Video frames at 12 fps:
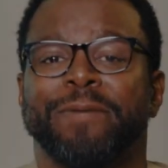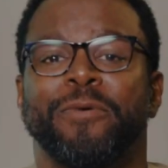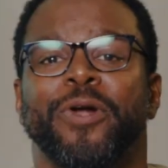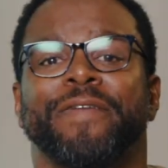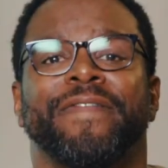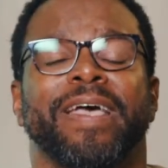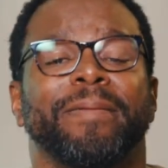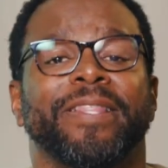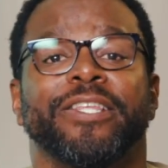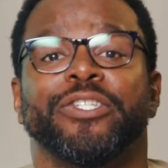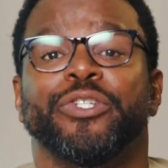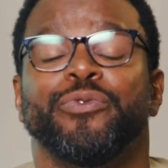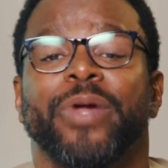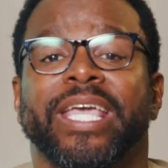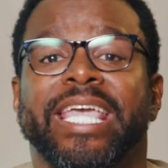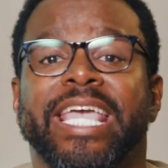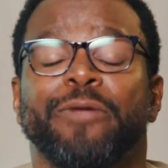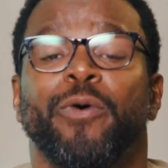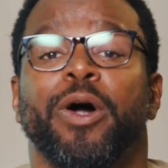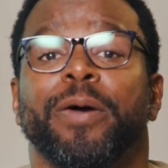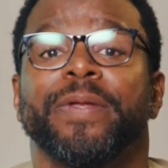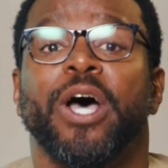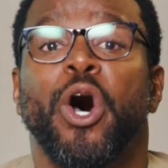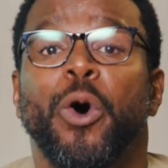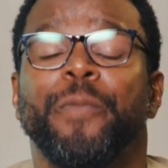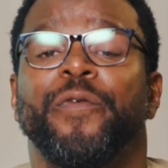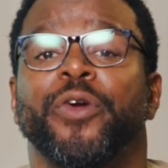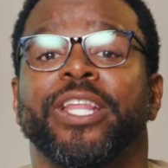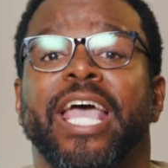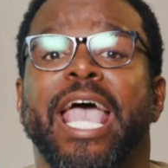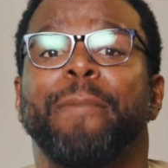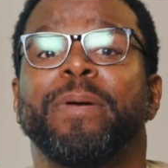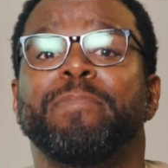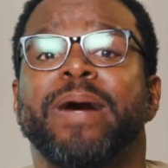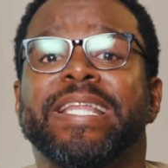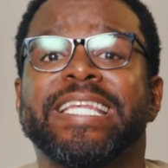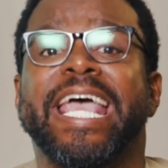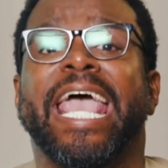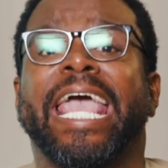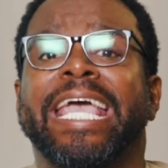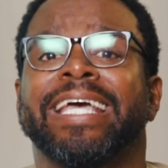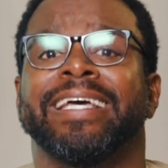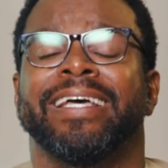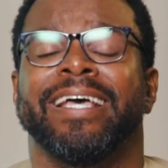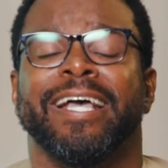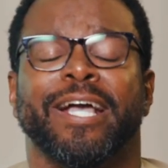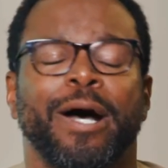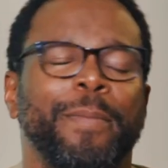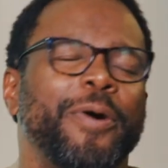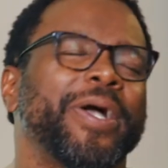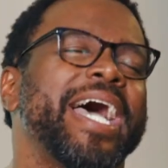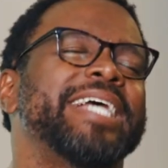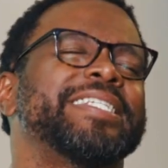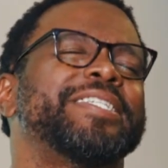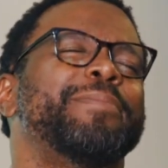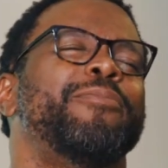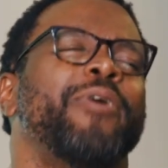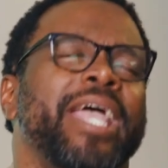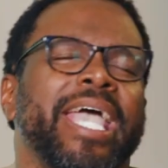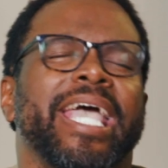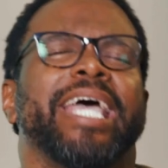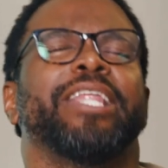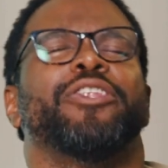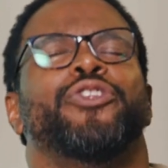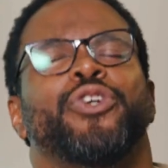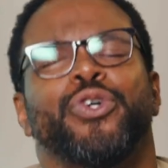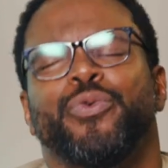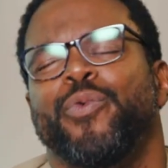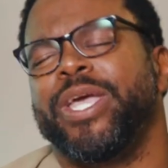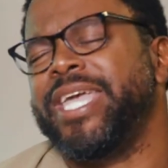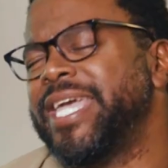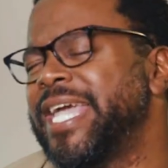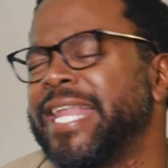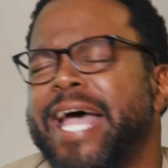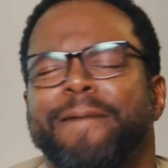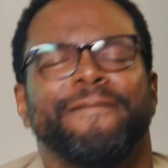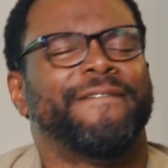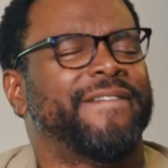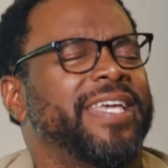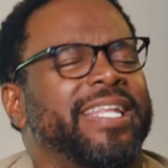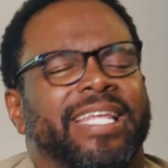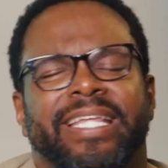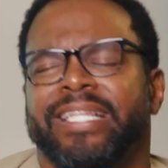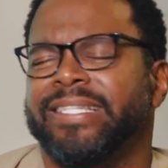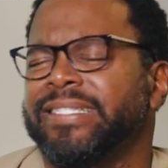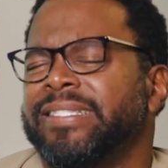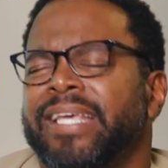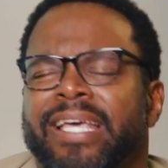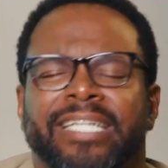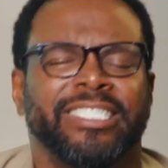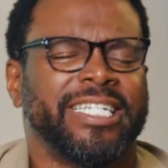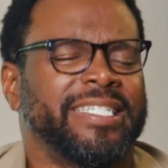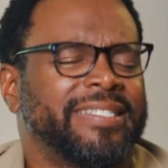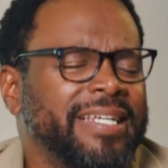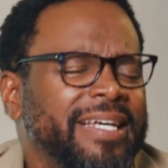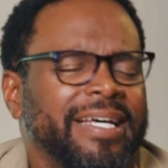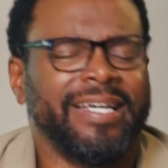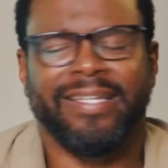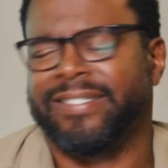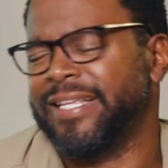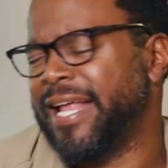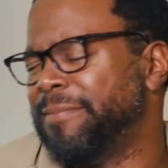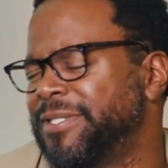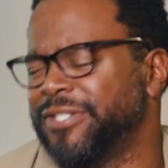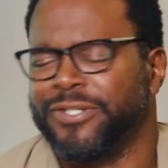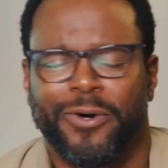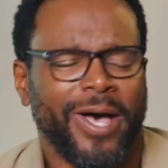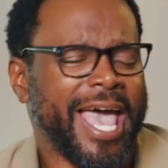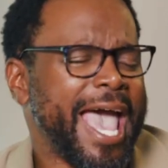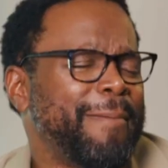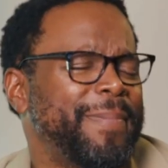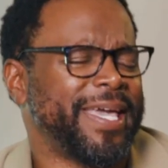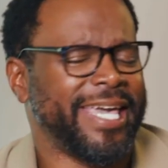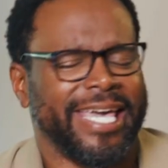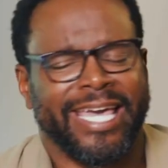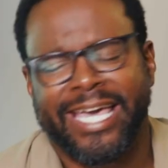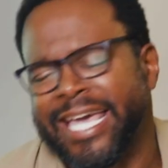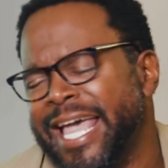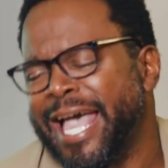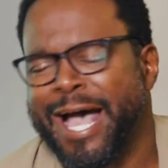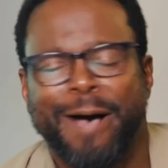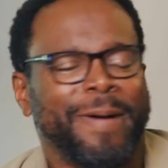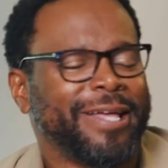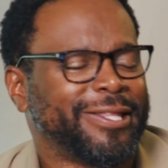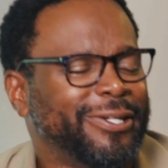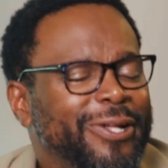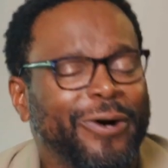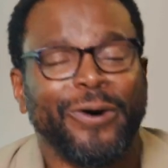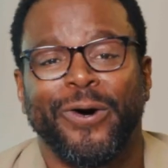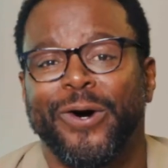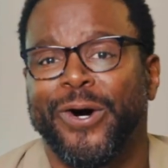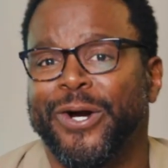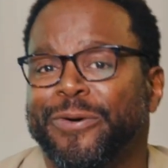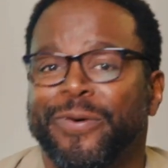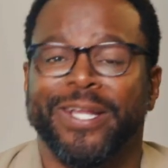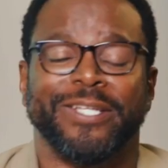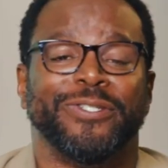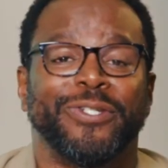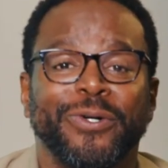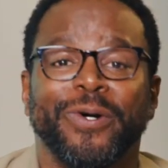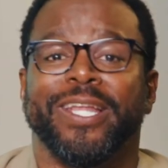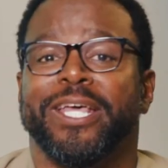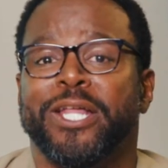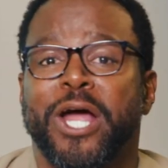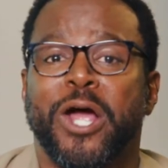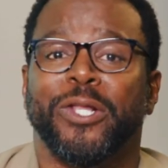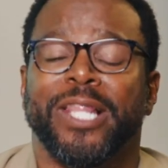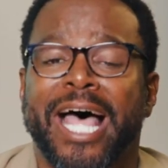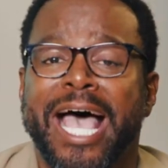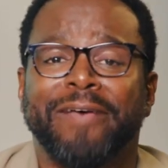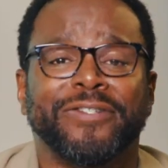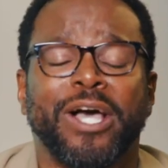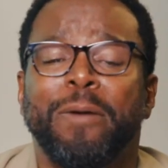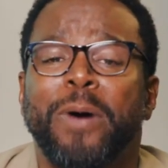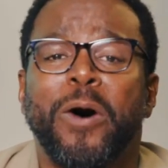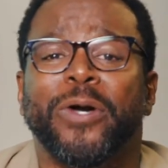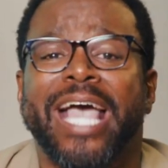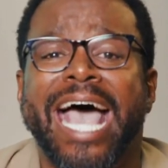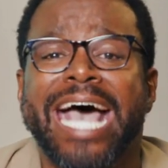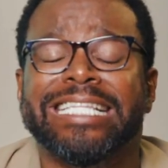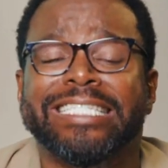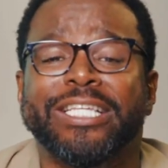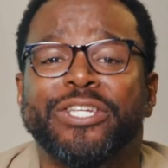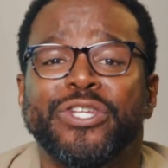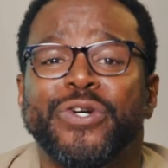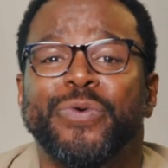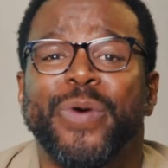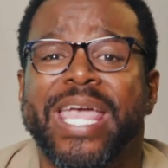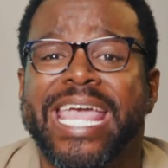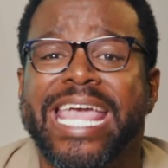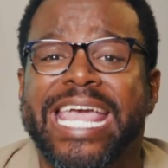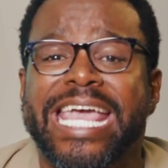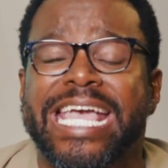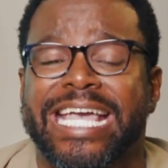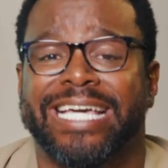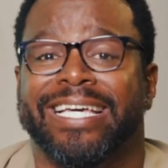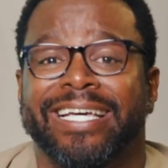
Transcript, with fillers: morning, family. This is Ricky, and welcome to Hope for Today. Happy Monday. Come on, guys. It's a brand new week, and I'm feeling Jesus, and I'm just so happy about the Lord and what He's doing in our lives. Come on, guys. It's a new week.